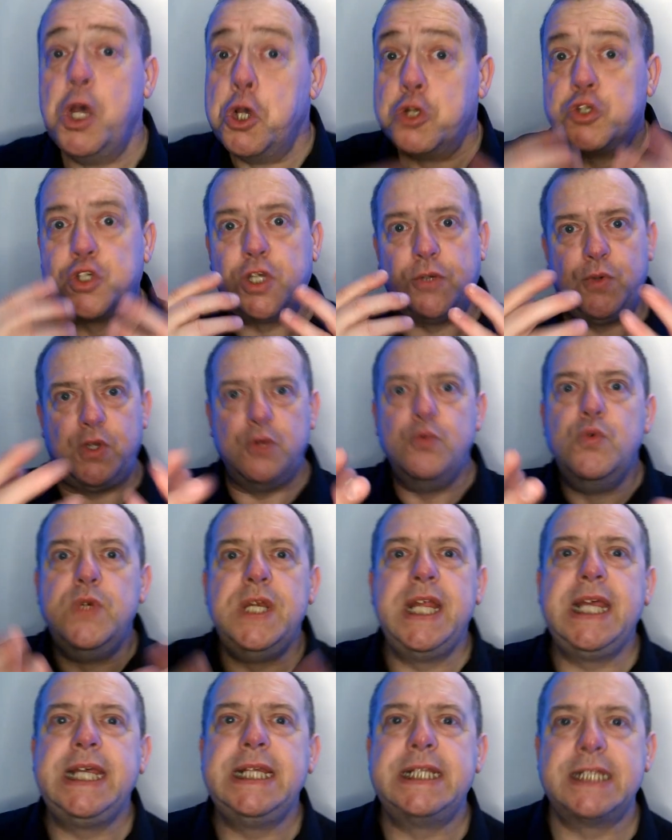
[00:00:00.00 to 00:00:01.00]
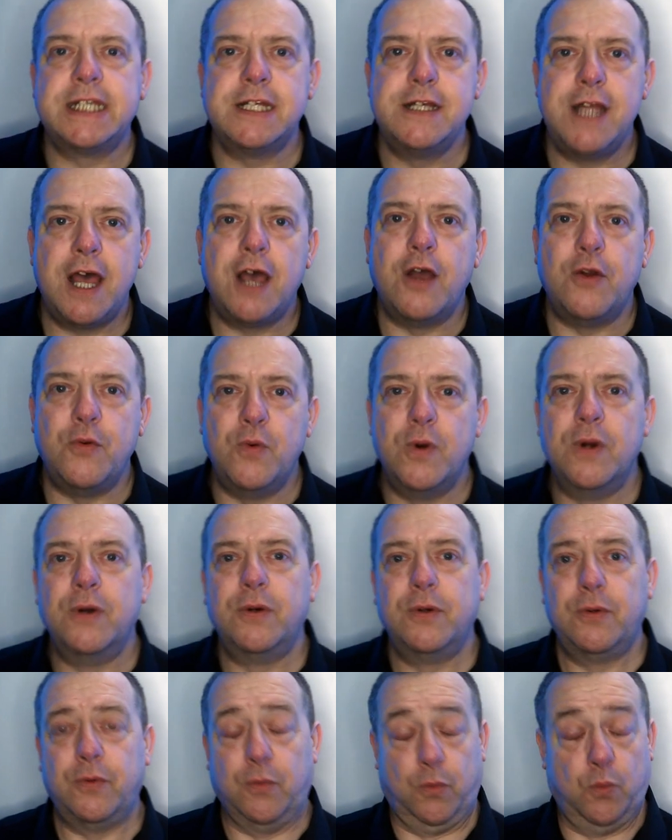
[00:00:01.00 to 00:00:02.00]
So you need to know
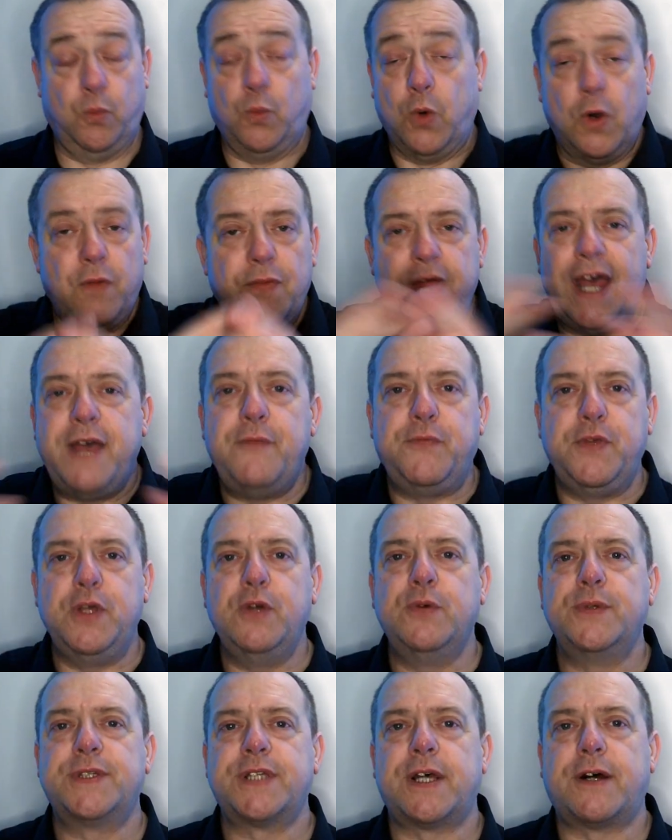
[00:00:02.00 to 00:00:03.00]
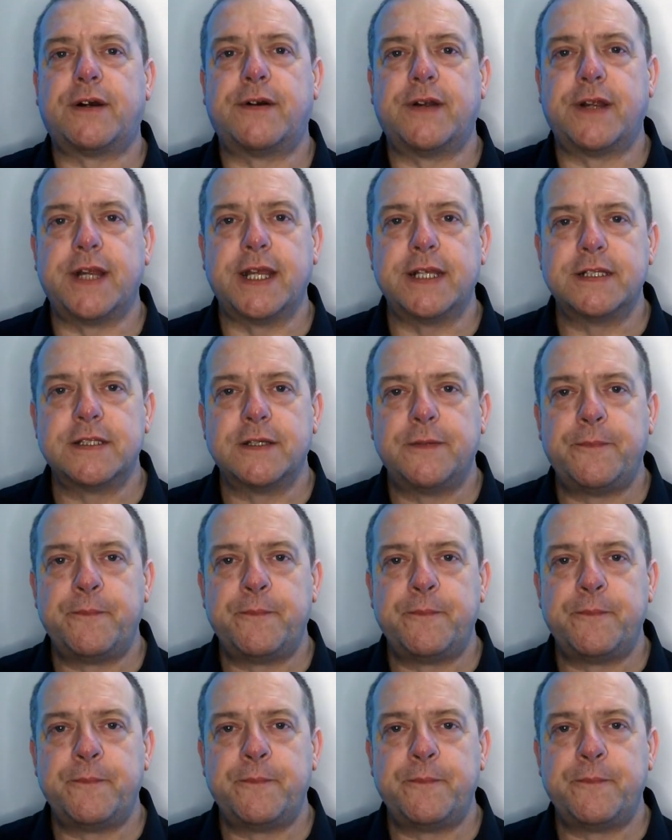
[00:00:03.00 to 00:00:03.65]
what their views are on it.